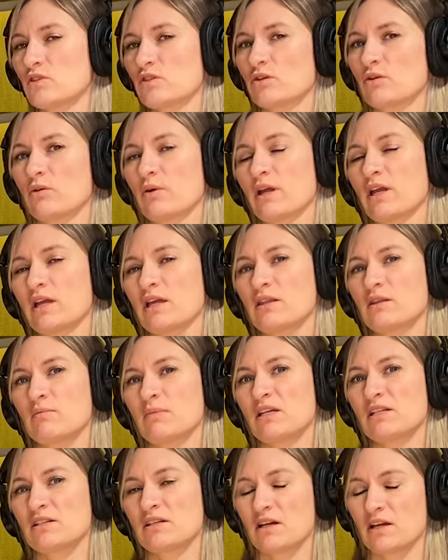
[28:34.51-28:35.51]
So, in the
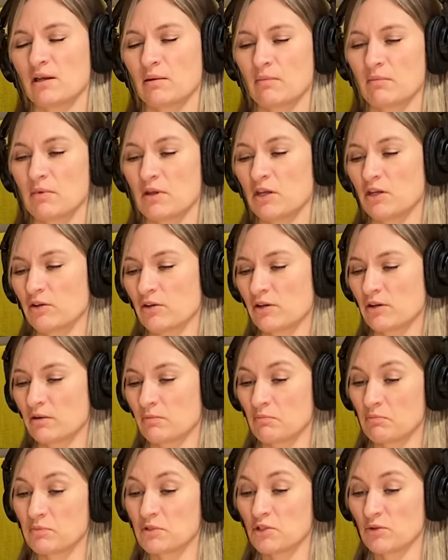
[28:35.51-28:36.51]
meantime, you're
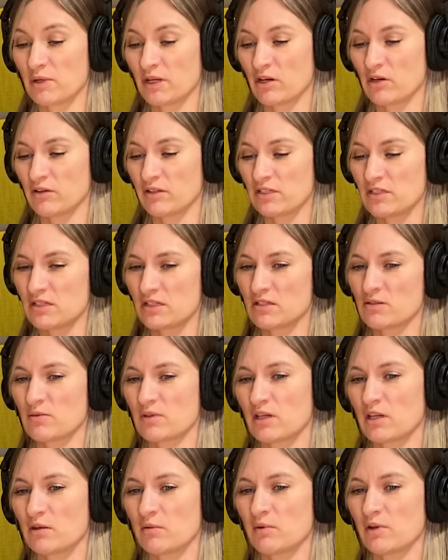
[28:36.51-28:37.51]
doing all these things
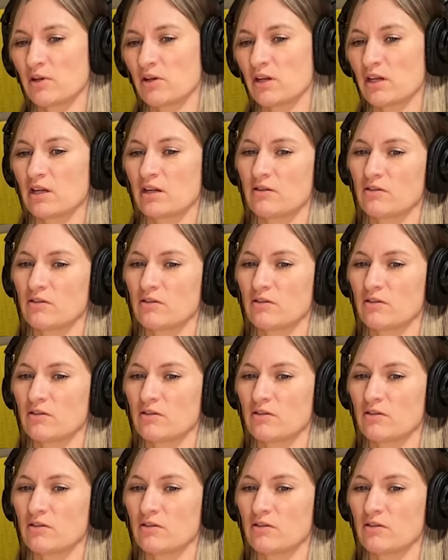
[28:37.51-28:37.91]
with the community,